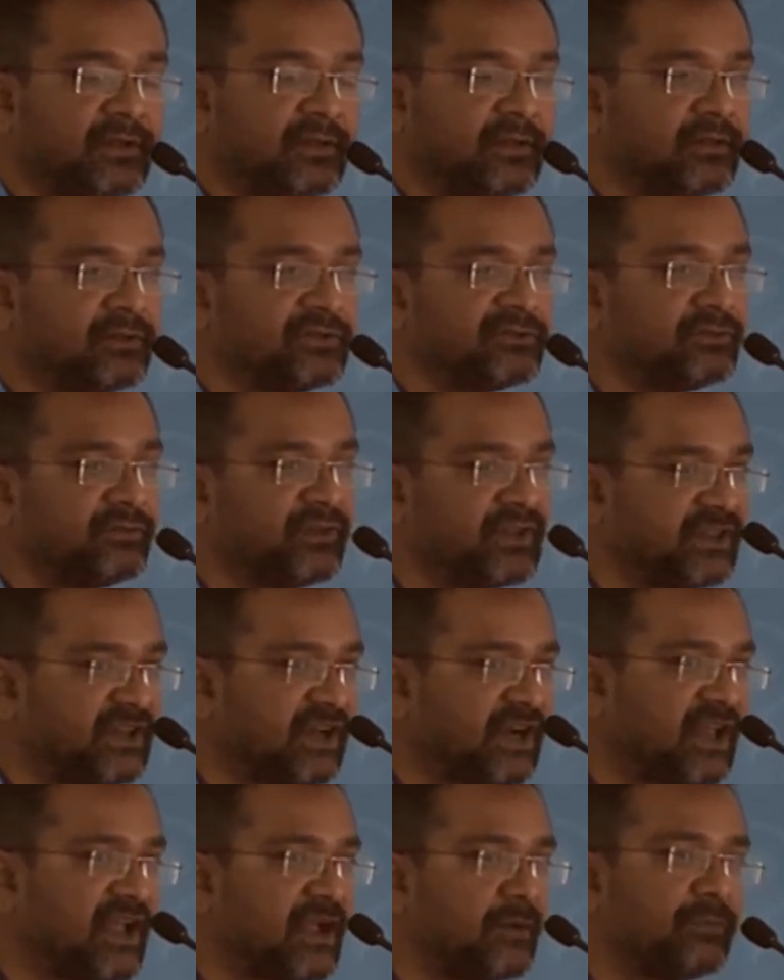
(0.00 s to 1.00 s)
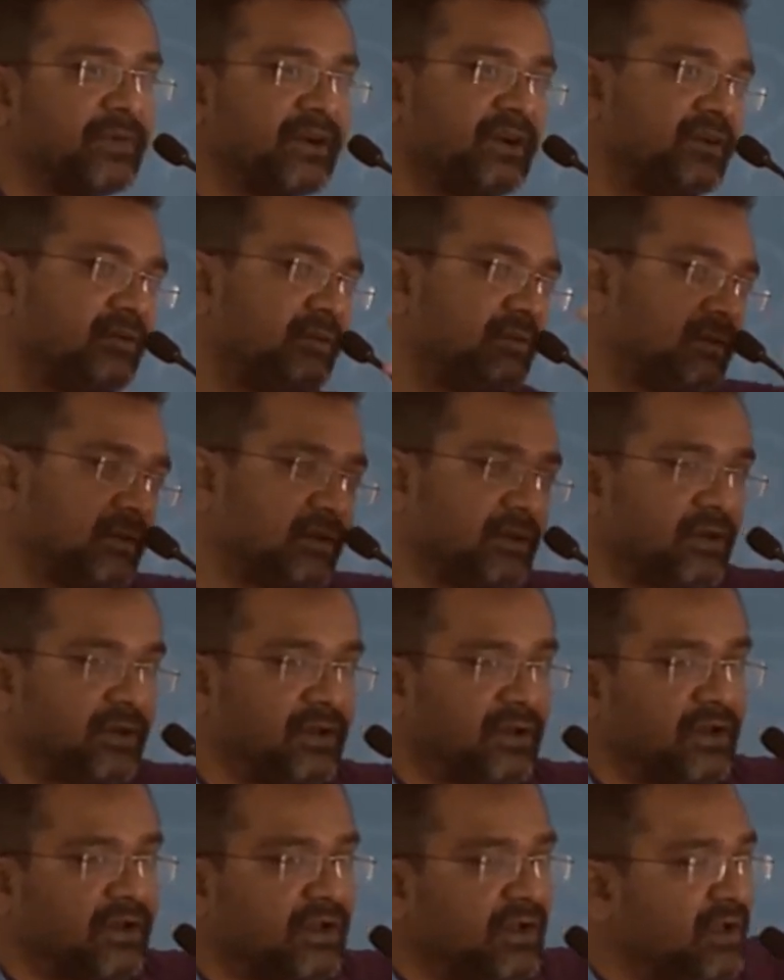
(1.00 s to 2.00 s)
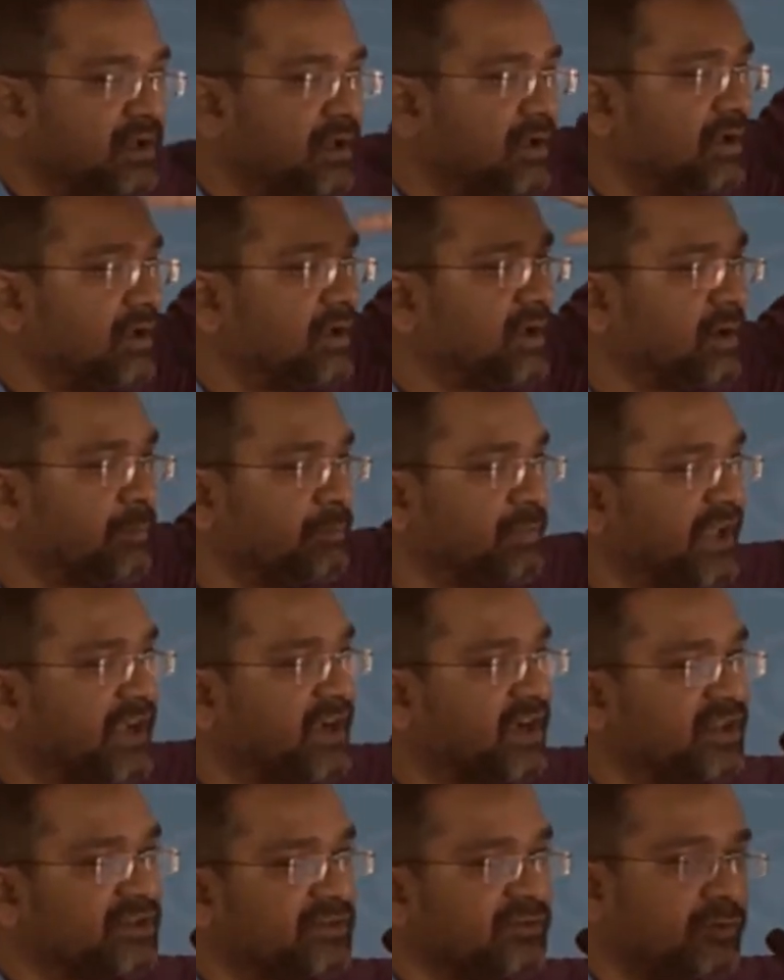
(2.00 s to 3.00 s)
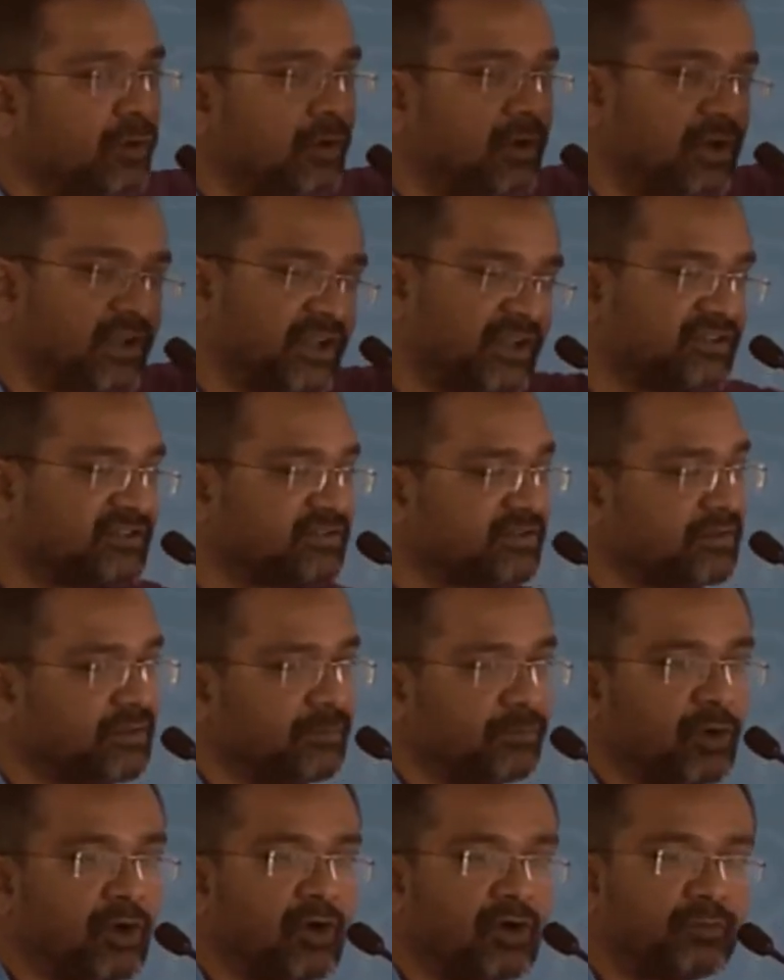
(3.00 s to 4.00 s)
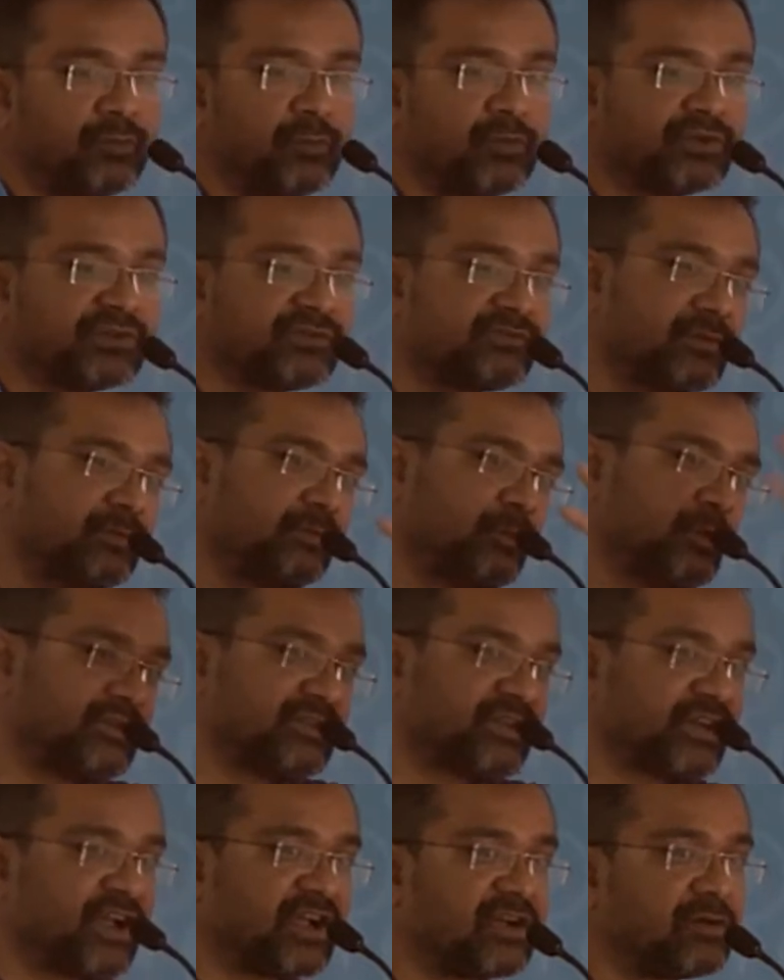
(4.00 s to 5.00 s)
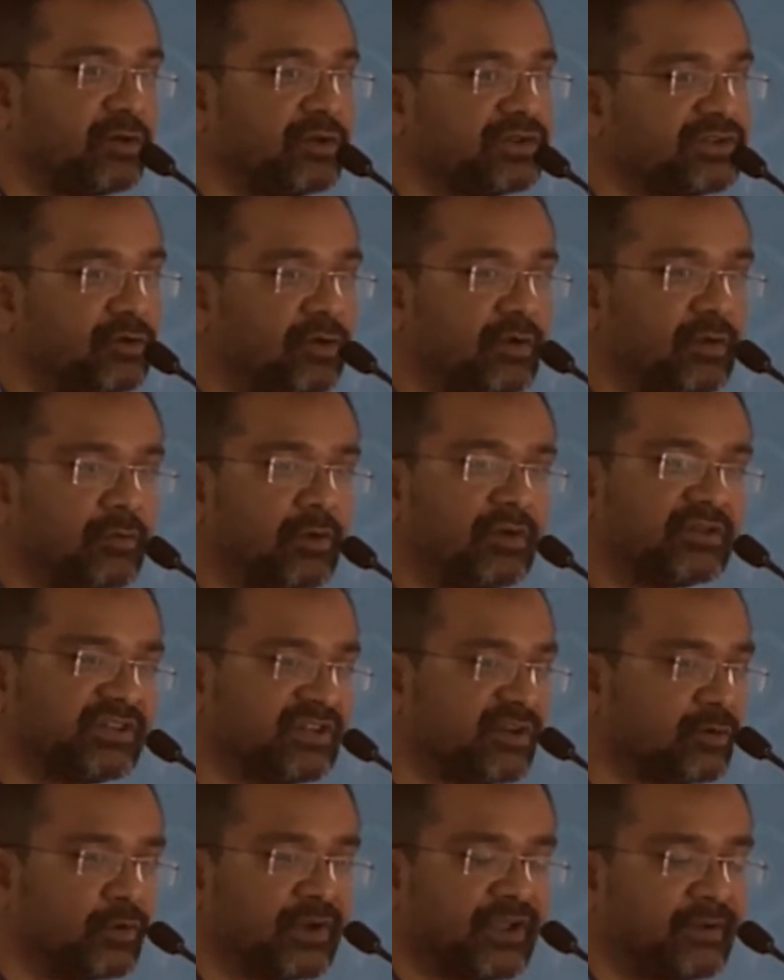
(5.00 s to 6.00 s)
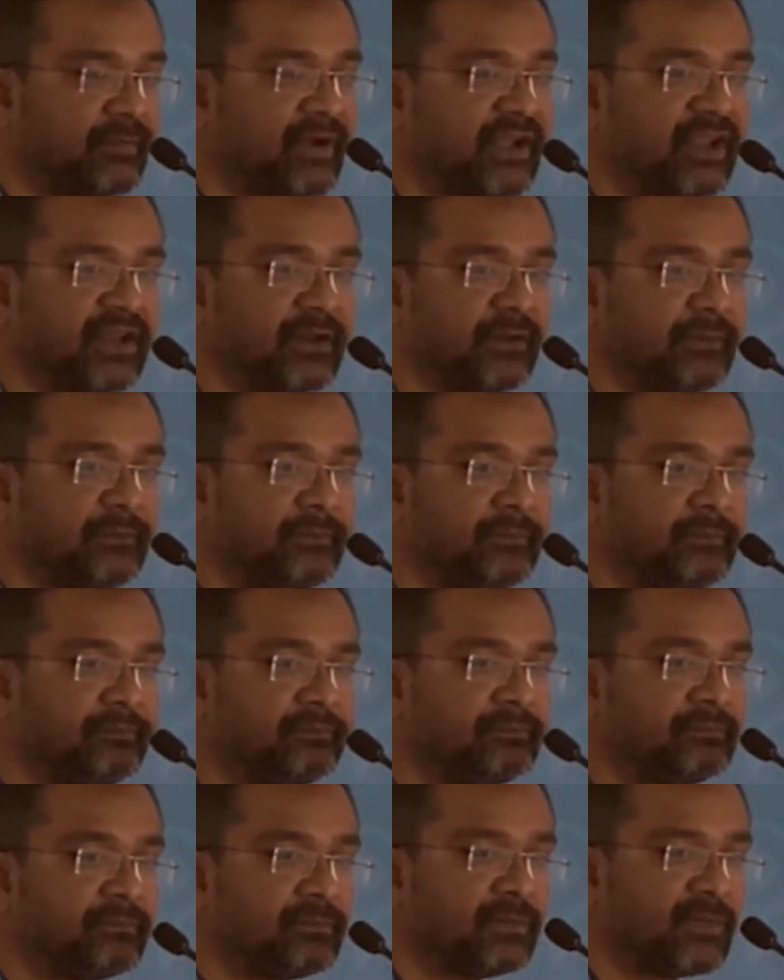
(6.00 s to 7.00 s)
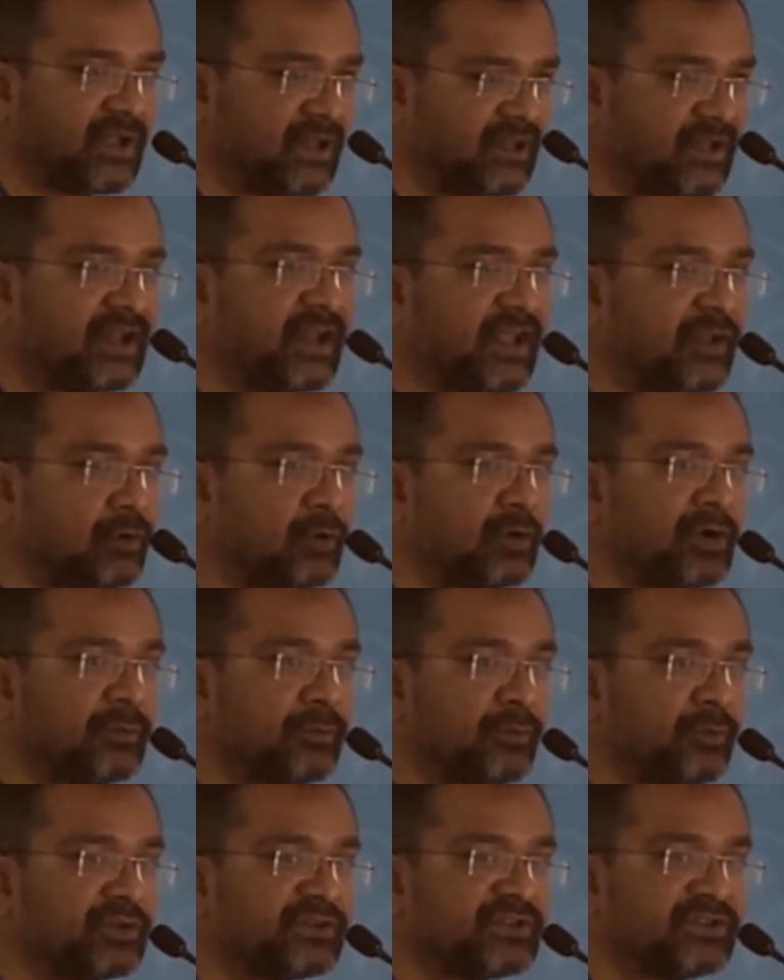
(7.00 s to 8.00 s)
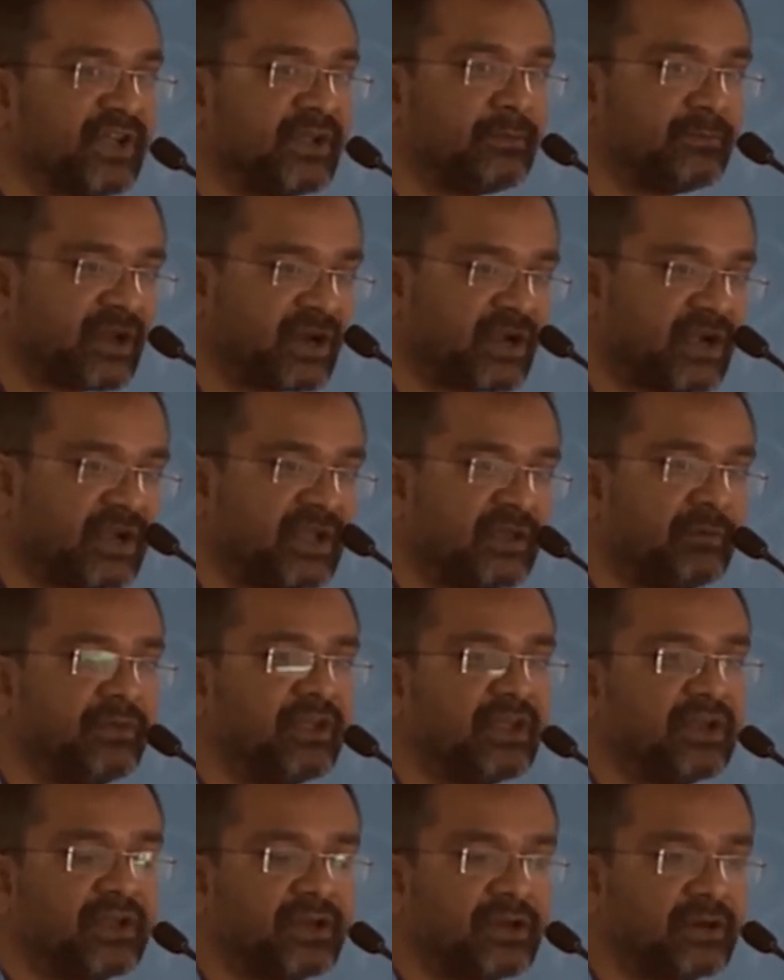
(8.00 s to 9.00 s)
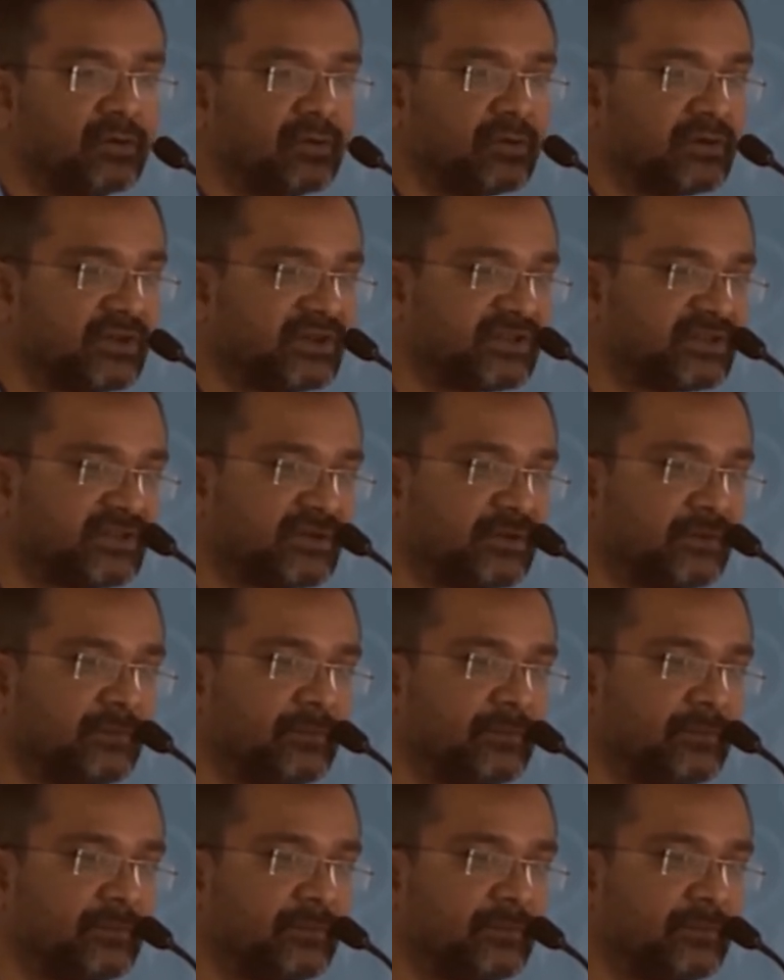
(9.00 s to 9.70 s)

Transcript: So when that happened, replicas of his blog post were posted across all blogs, including mine. And then I wrote a post saying, Barka, give me a legal notice.